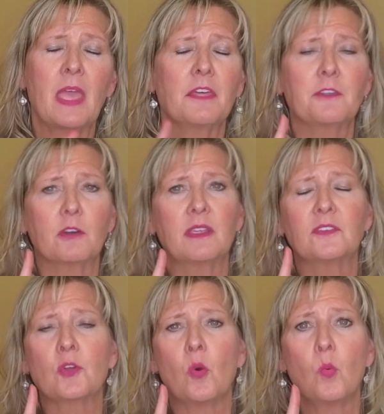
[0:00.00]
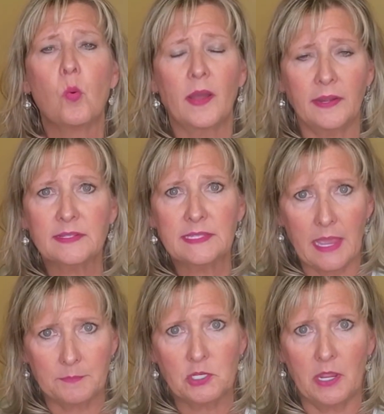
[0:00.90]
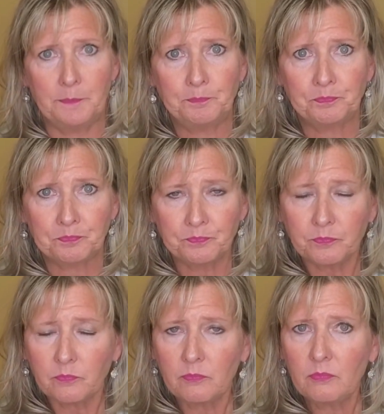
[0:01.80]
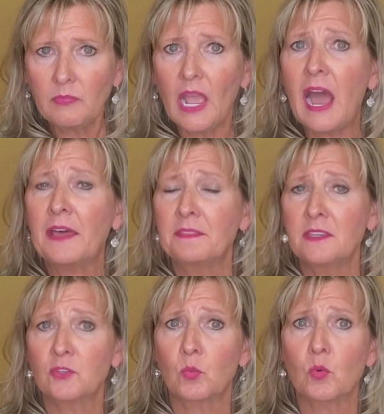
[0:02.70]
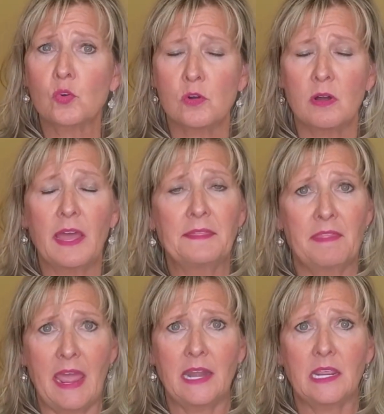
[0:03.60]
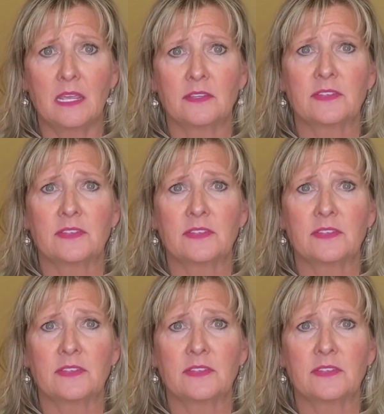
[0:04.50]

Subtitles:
There is one exception on this rule, and that is